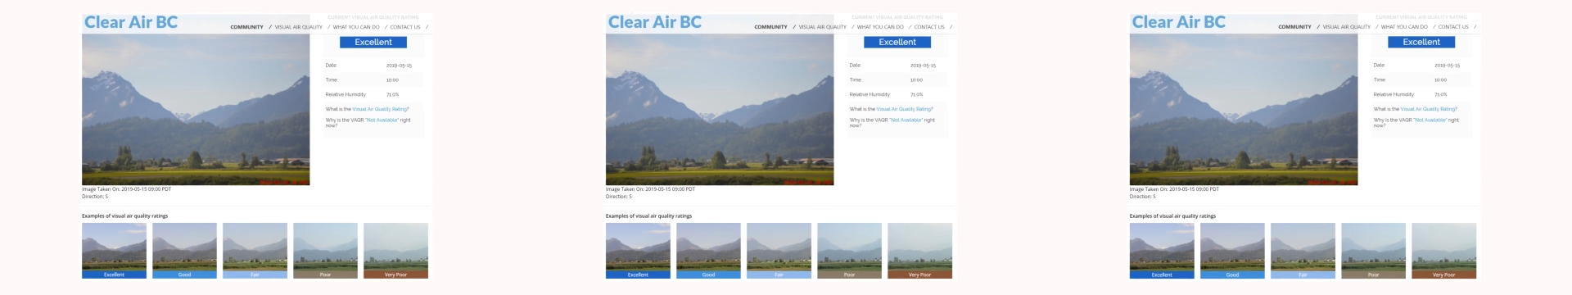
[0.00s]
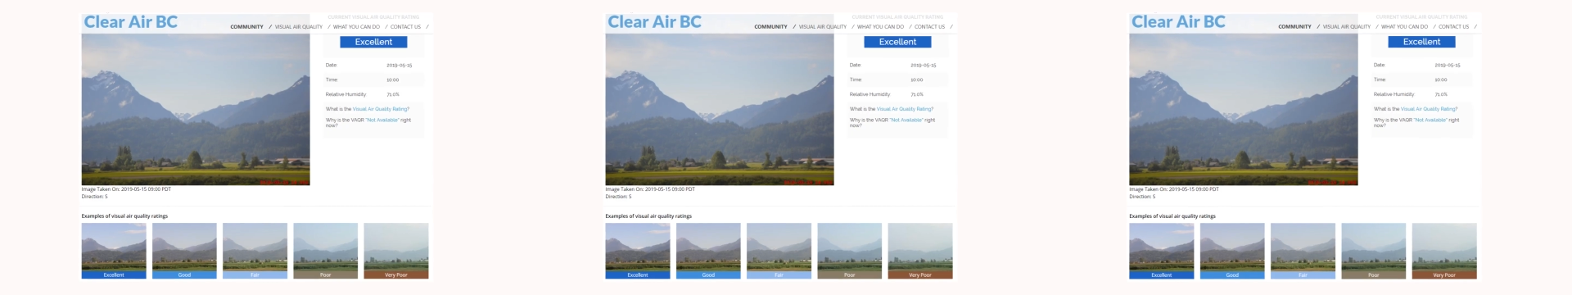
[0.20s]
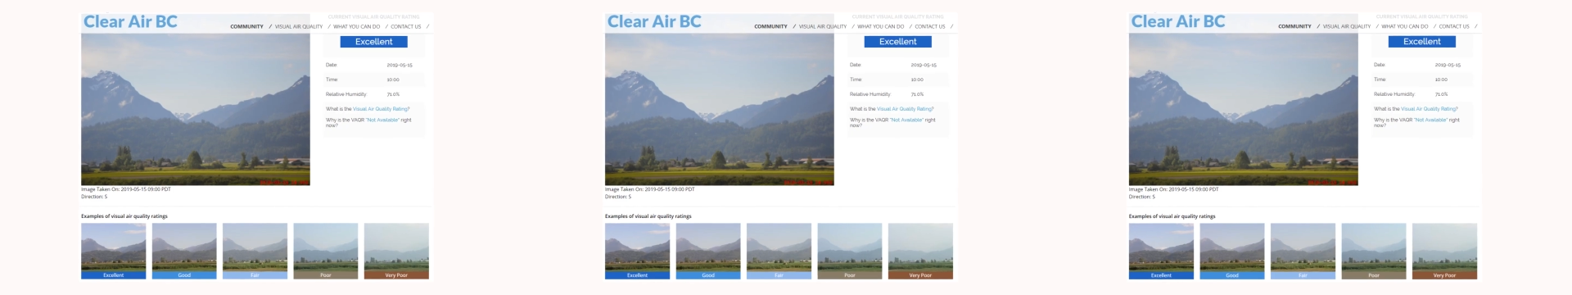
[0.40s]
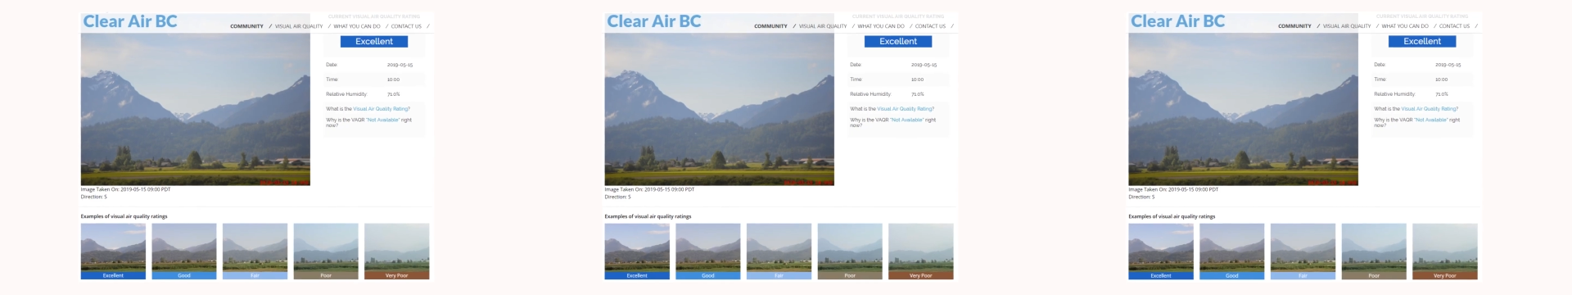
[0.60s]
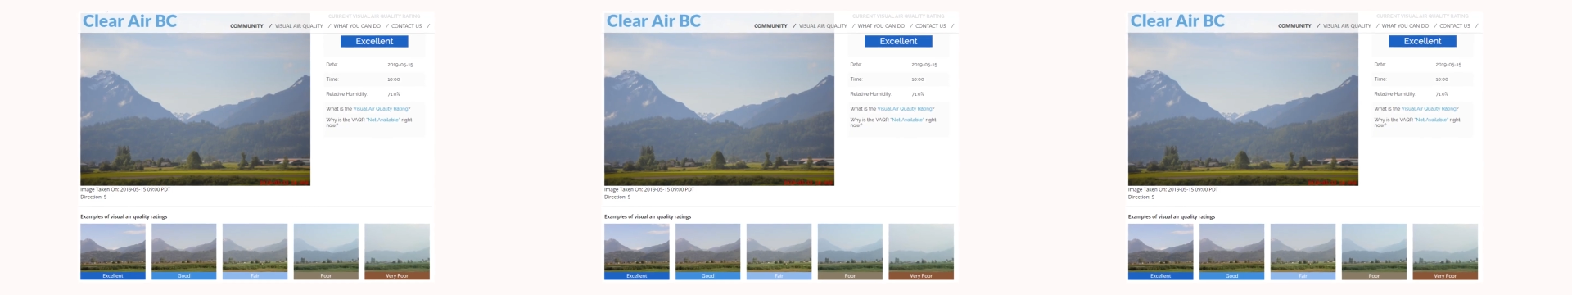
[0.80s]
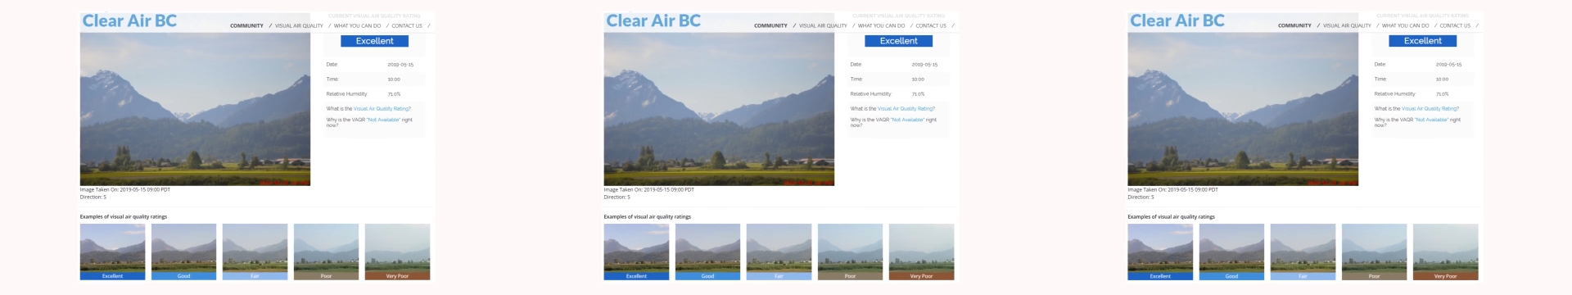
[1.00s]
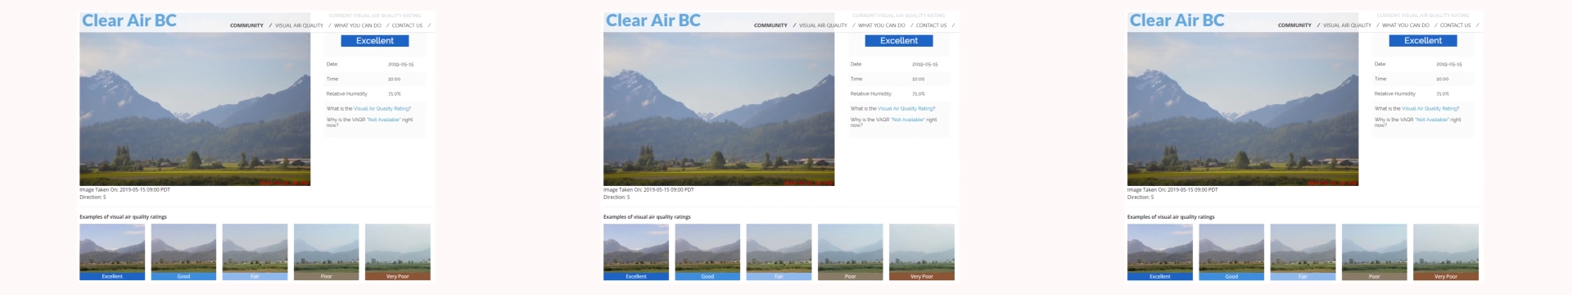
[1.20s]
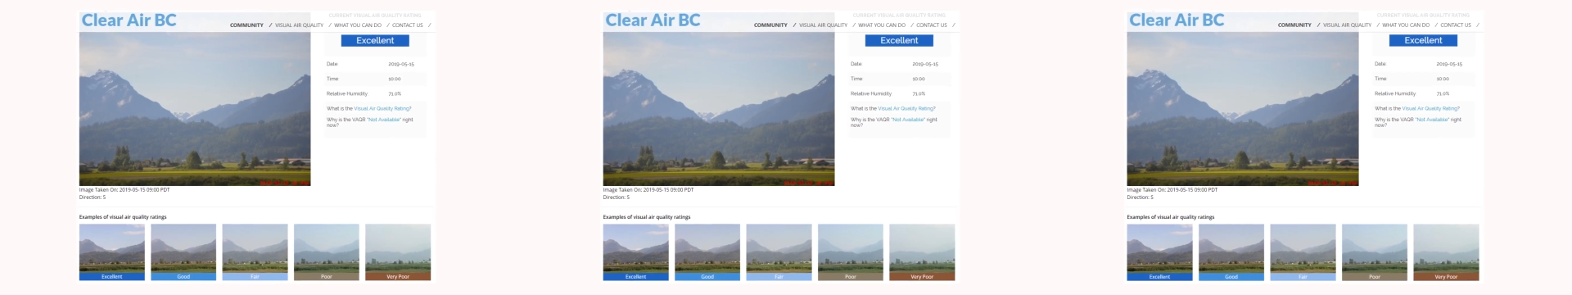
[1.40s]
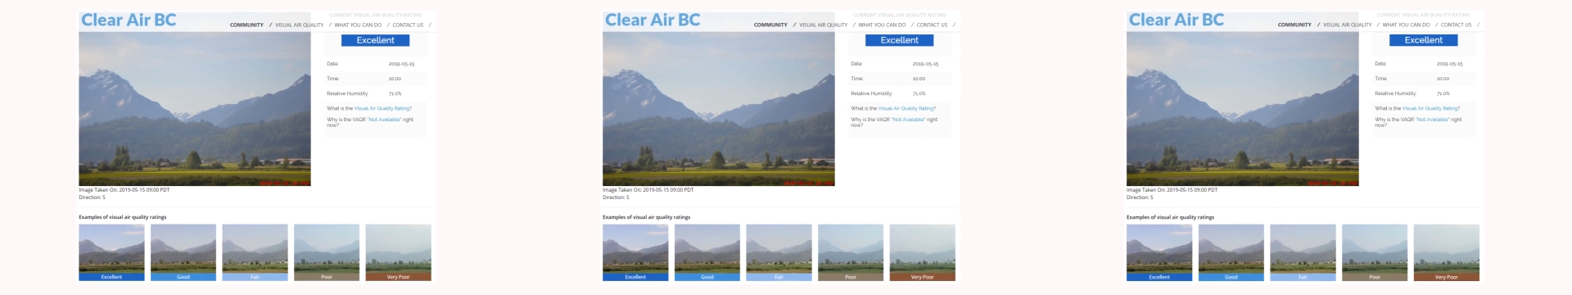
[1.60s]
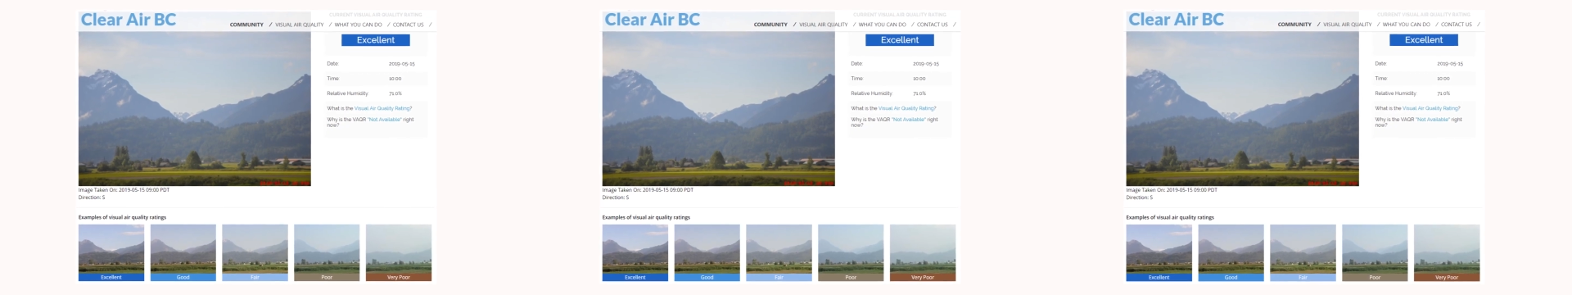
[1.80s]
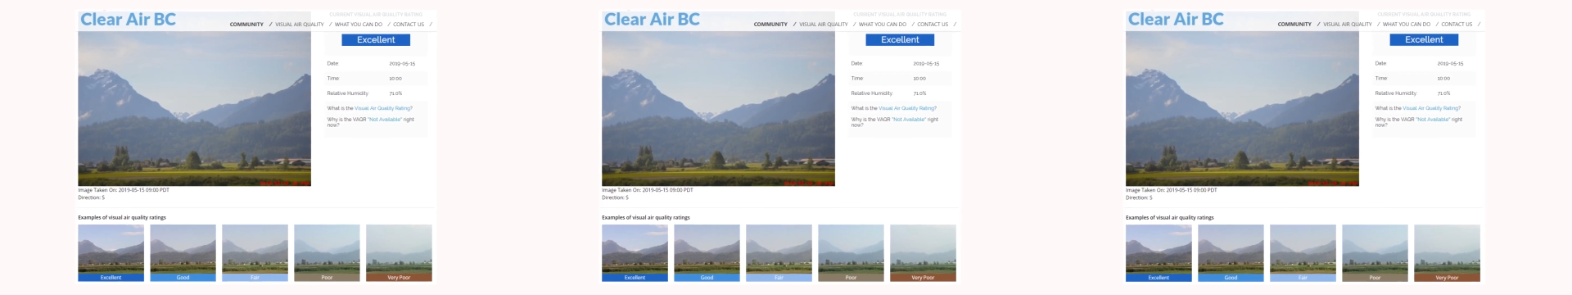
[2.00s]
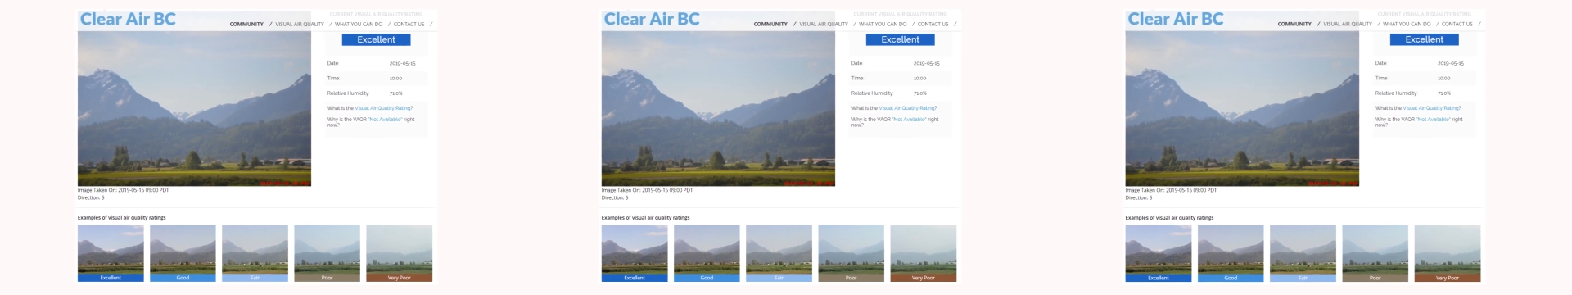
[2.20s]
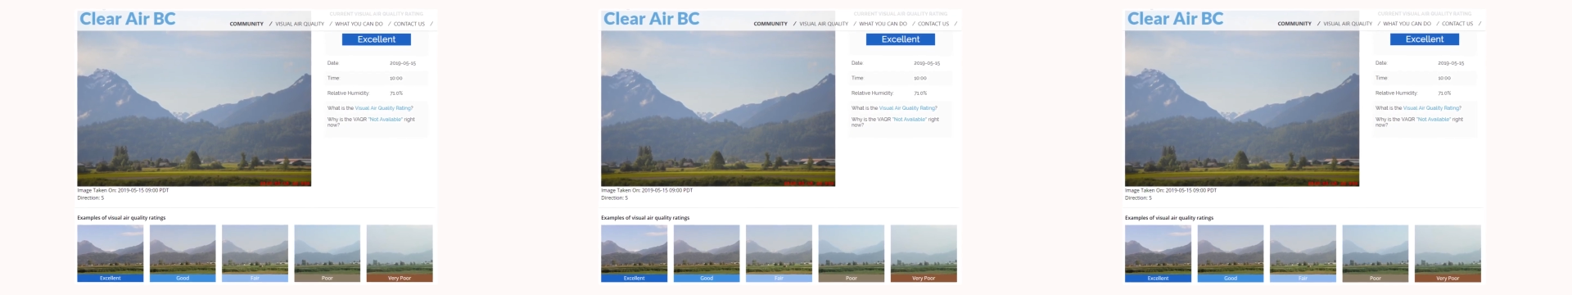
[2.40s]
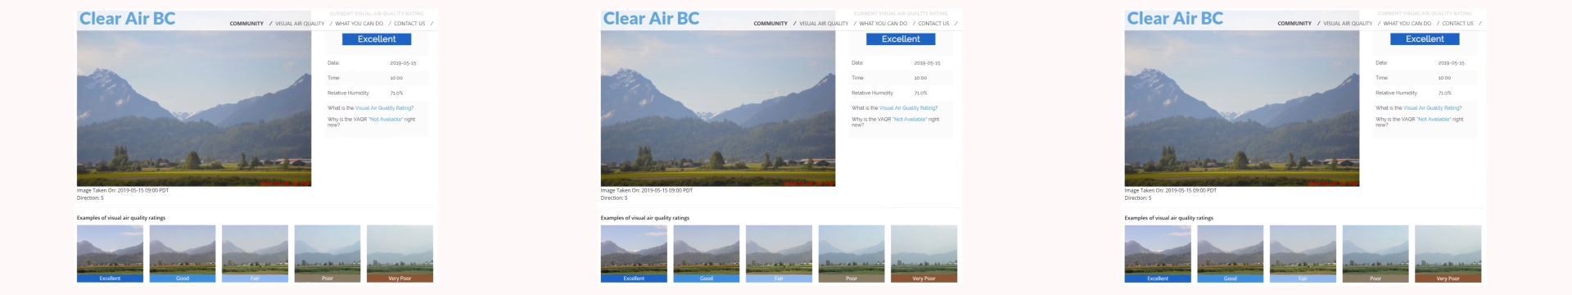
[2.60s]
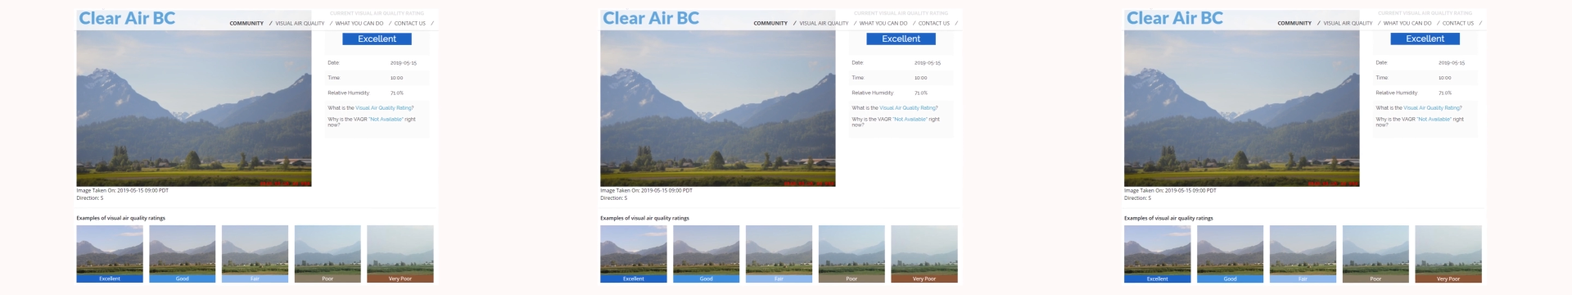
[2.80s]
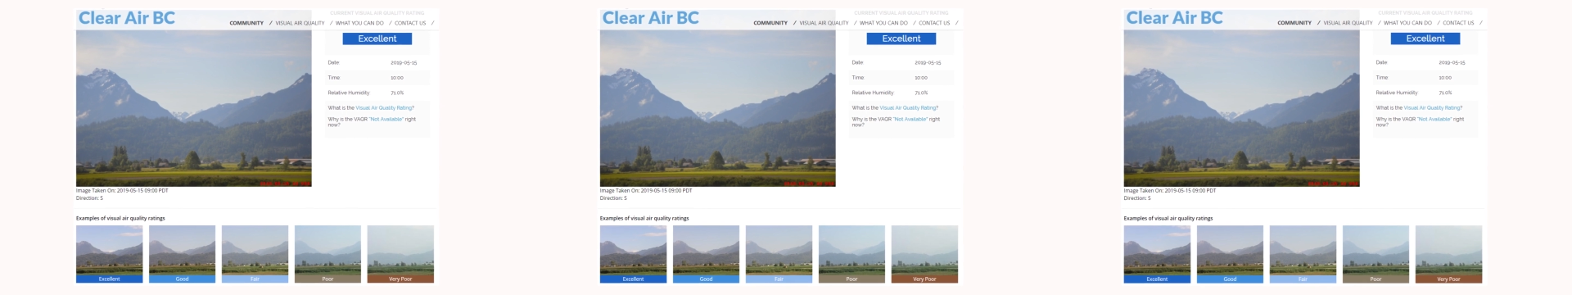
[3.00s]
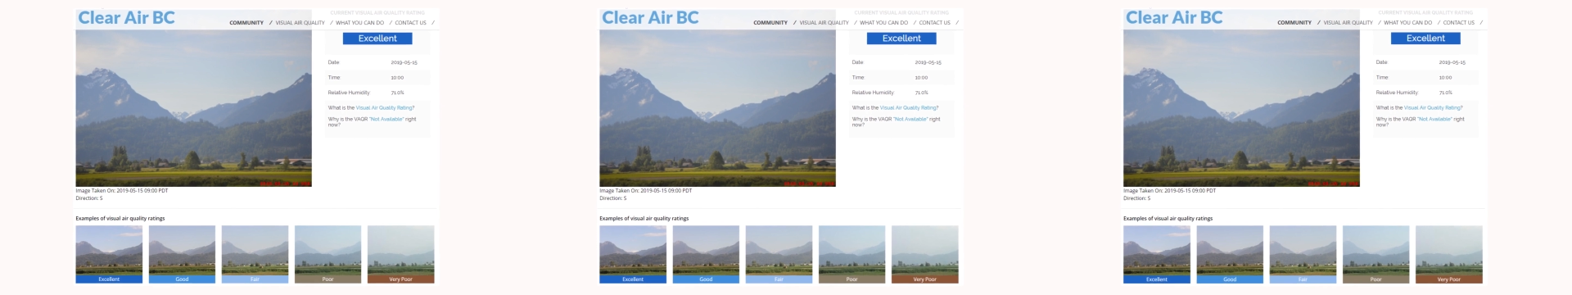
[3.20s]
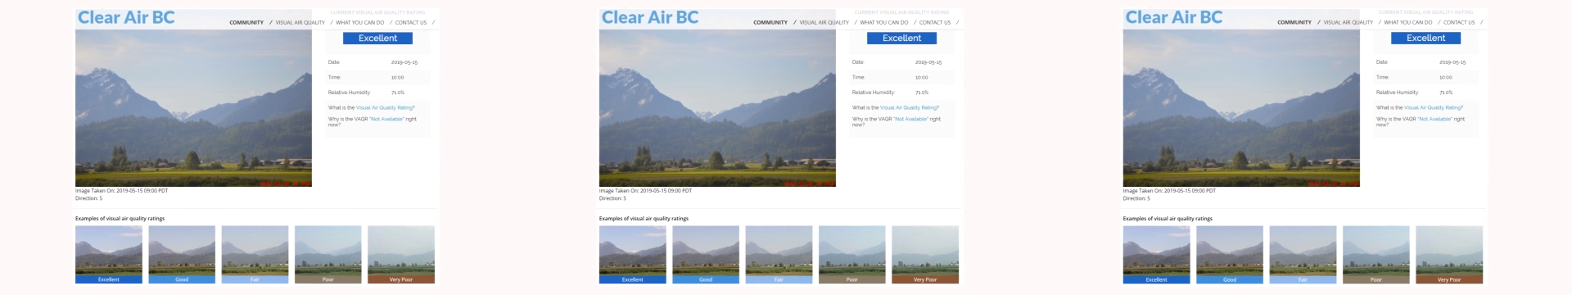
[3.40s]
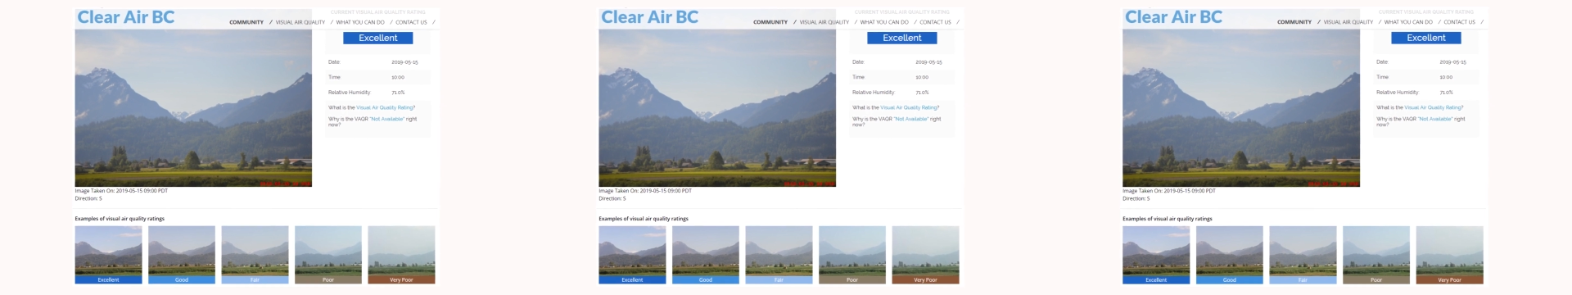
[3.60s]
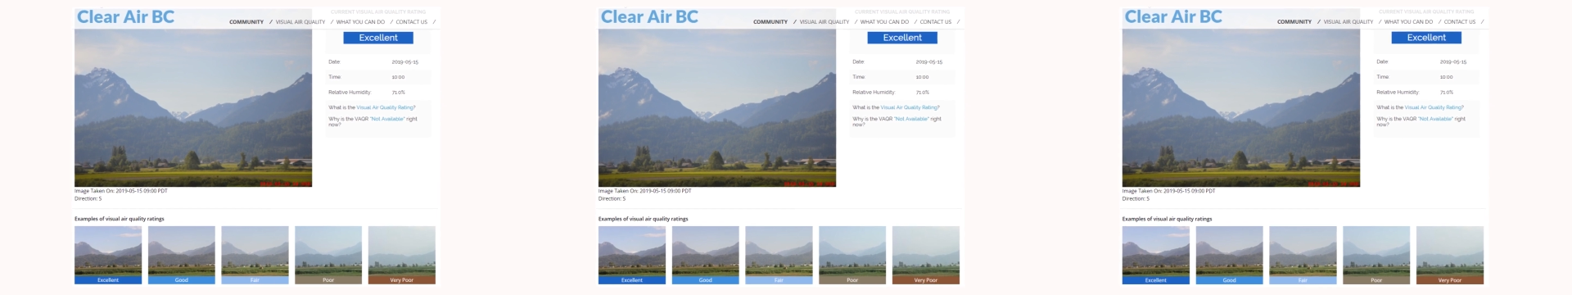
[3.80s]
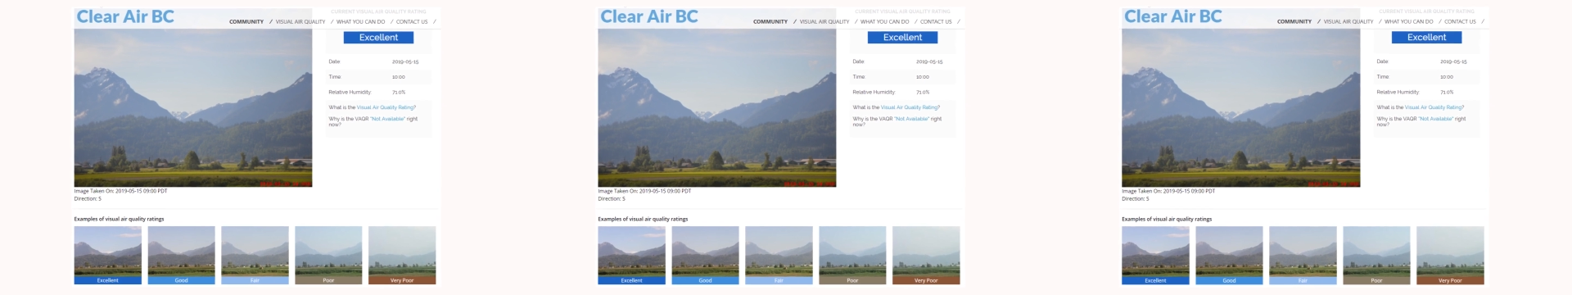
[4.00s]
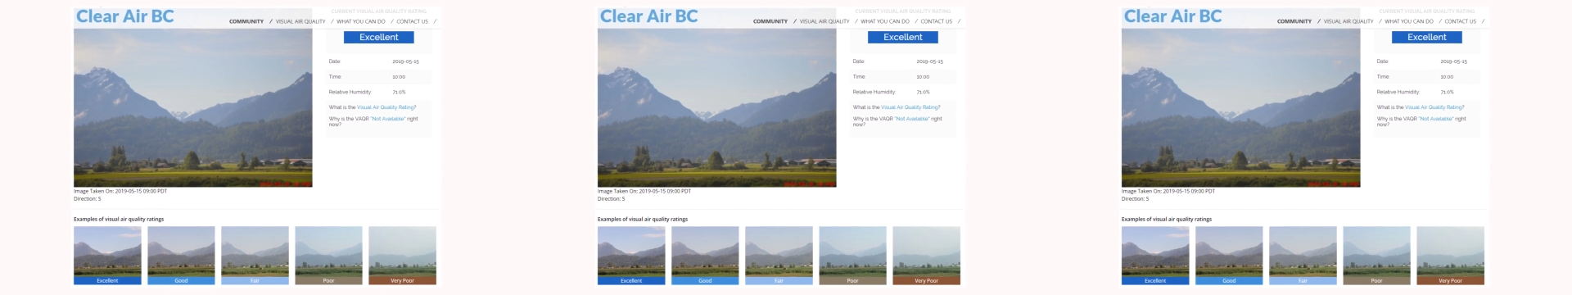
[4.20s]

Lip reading: [unreadable: no face in view]